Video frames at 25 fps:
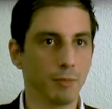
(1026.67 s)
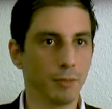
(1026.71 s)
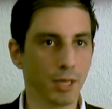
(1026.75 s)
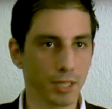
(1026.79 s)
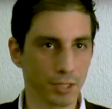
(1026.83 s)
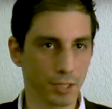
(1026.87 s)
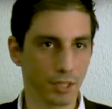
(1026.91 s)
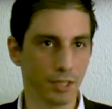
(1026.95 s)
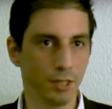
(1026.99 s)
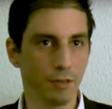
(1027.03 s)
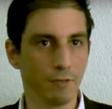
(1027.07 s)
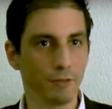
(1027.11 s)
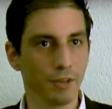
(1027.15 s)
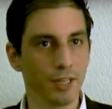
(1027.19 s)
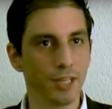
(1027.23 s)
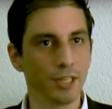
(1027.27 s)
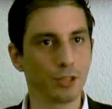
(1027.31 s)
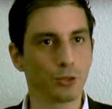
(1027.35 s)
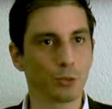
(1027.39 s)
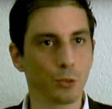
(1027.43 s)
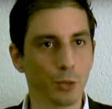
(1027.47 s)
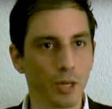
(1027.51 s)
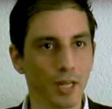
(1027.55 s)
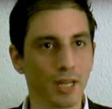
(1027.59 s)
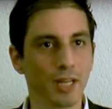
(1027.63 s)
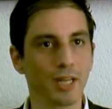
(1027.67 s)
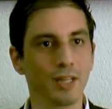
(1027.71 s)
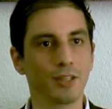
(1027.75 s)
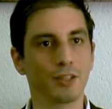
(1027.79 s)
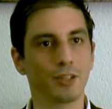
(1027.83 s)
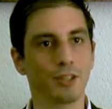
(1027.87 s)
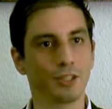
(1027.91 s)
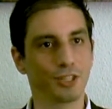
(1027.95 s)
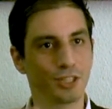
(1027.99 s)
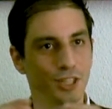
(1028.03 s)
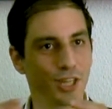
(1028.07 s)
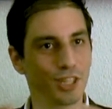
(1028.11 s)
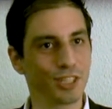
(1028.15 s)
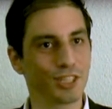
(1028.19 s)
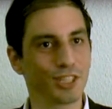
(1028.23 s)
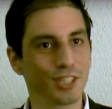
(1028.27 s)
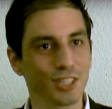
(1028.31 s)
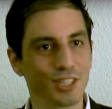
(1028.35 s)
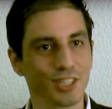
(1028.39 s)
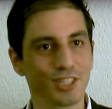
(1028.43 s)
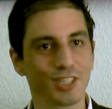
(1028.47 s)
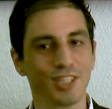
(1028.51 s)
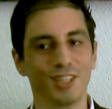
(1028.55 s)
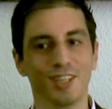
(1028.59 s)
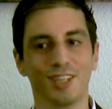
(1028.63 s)
Imagine in Venezuela, the
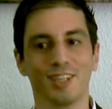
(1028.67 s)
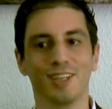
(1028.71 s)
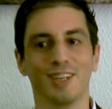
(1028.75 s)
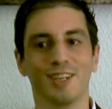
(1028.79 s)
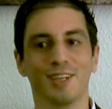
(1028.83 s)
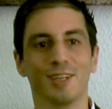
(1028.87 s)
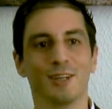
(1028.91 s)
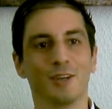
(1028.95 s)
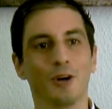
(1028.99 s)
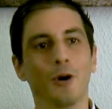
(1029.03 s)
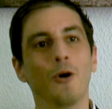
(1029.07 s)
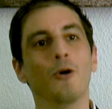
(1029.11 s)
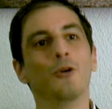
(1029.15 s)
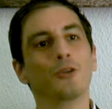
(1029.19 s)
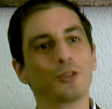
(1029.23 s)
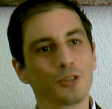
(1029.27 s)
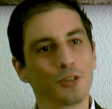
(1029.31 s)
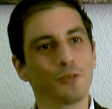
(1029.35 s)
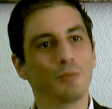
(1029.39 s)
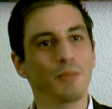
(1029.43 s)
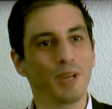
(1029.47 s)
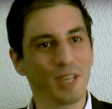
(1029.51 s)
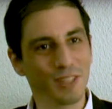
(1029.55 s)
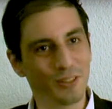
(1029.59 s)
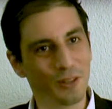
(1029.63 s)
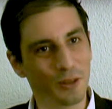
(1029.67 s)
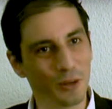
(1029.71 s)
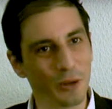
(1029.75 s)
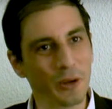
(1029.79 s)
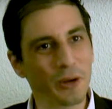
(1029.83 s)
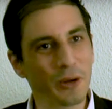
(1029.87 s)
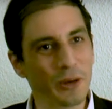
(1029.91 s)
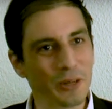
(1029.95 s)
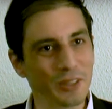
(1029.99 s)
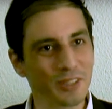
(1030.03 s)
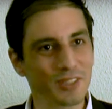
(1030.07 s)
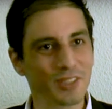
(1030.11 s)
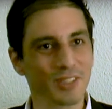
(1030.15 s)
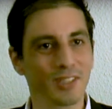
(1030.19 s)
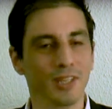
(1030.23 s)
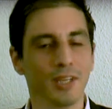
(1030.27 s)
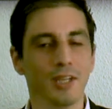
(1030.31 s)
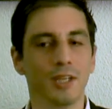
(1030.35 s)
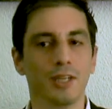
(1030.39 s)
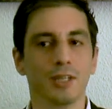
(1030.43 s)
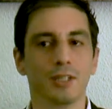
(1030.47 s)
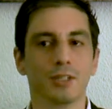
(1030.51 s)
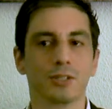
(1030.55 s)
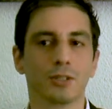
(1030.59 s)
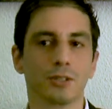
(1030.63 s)
judges also make the laws.
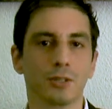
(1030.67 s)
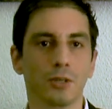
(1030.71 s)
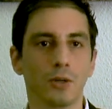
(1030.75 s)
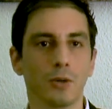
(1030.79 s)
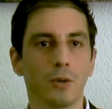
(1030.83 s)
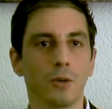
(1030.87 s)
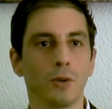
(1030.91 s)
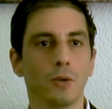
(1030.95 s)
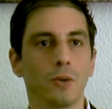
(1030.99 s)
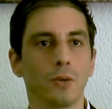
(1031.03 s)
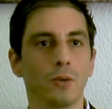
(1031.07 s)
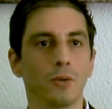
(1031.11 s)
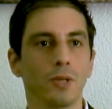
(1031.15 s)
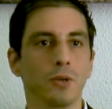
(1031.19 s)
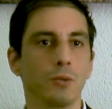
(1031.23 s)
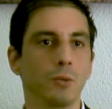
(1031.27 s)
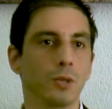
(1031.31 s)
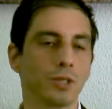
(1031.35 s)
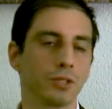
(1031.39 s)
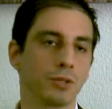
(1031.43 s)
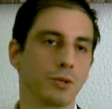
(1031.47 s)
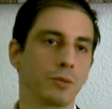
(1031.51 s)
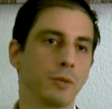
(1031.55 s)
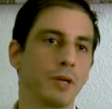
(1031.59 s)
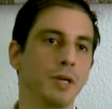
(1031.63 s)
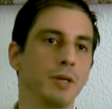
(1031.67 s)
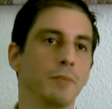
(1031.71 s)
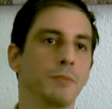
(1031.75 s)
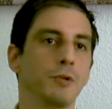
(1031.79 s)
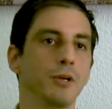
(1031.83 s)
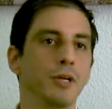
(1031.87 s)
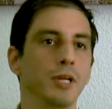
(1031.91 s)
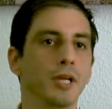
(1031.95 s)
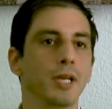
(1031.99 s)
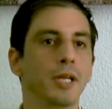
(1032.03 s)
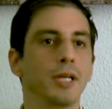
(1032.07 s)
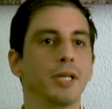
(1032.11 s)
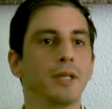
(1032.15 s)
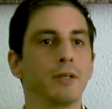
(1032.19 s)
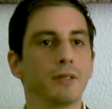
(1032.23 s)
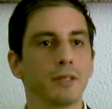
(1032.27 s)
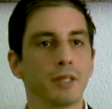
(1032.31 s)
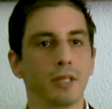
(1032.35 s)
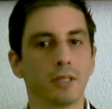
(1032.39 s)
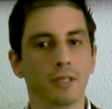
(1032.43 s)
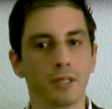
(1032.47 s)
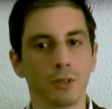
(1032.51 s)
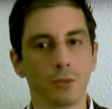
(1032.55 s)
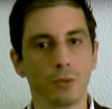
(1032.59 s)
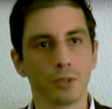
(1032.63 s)
So it was already pretty clear
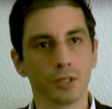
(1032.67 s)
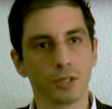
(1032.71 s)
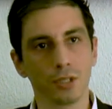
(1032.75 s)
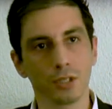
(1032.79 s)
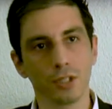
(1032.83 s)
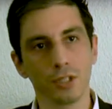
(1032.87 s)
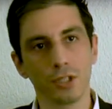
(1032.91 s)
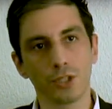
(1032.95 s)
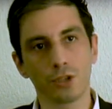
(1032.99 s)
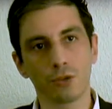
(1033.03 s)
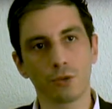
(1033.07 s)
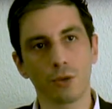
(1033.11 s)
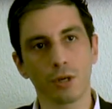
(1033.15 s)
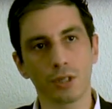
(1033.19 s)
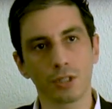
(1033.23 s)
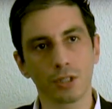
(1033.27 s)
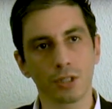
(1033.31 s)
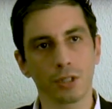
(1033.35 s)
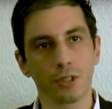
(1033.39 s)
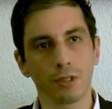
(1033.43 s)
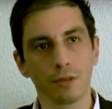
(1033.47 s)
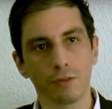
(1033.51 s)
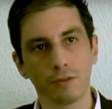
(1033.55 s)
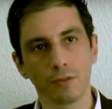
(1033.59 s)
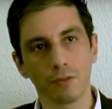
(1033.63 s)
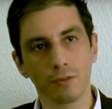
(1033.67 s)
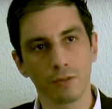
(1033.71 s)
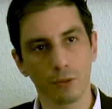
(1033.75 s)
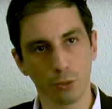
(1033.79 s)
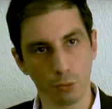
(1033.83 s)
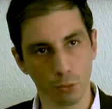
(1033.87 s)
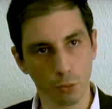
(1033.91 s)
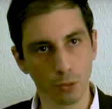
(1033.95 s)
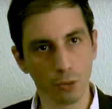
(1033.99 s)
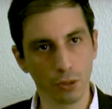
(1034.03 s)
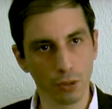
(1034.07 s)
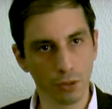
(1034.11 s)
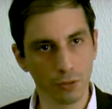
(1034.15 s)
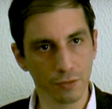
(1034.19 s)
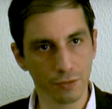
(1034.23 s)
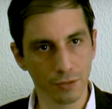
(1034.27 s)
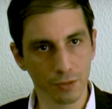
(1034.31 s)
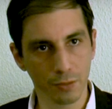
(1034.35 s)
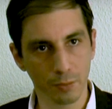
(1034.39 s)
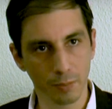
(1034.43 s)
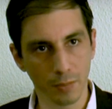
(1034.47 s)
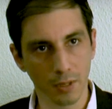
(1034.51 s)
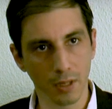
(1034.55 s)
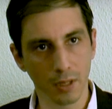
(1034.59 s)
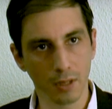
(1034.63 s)
that there was a destruction of the rule
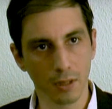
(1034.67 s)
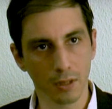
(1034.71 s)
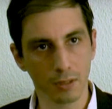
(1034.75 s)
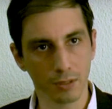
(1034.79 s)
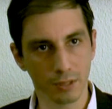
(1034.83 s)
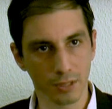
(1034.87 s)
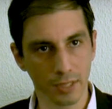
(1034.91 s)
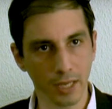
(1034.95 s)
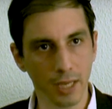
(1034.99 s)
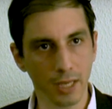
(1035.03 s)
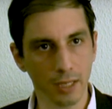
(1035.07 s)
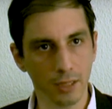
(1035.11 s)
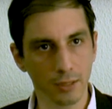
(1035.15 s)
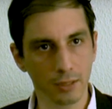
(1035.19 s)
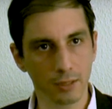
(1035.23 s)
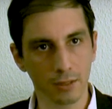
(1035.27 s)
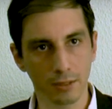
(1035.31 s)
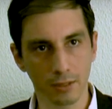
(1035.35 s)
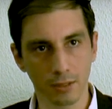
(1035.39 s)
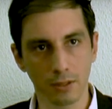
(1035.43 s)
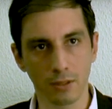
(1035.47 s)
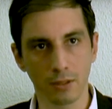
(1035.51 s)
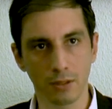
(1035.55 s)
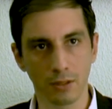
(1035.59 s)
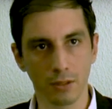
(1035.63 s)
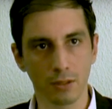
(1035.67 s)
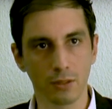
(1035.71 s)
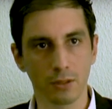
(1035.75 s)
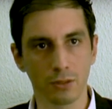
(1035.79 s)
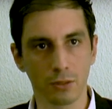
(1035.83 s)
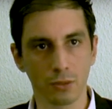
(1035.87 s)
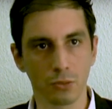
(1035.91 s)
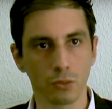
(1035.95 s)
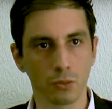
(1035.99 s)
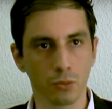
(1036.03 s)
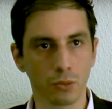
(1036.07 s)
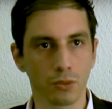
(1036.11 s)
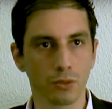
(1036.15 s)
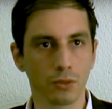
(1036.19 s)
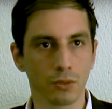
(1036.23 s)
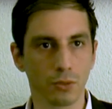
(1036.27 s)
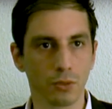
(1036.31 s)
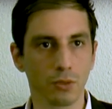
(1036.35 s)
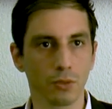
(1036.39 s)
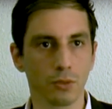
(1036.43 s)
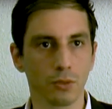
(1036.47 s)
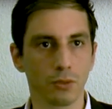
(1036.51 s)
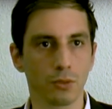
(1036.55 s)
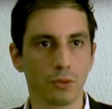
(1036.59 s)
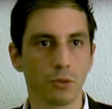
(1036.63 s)
of uh, state, the,
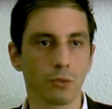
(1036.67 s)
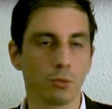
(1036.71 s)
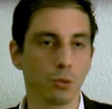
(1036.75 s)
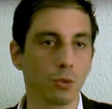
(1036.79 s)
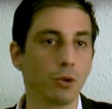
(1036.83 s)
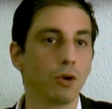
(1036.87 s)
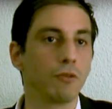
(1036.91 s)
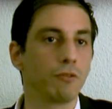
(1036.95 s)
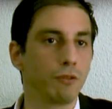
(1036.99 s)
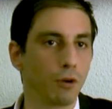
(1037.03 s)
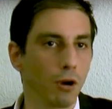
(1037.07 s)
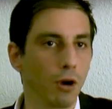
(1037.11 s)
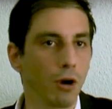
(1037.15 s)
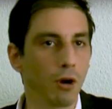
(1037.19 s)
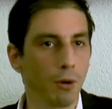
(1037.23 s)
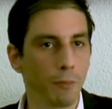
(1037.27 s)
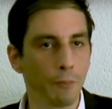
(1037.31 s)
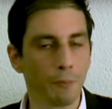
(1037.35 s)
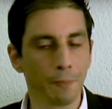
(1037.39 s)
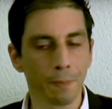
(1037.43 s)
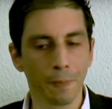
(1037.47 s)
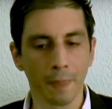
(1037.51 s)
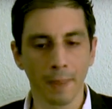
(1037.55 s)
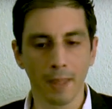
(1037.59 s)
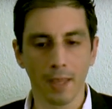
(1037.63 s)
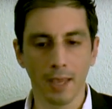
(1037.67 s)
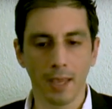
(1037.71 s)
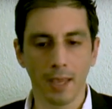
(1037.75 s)
the, the, rule of law.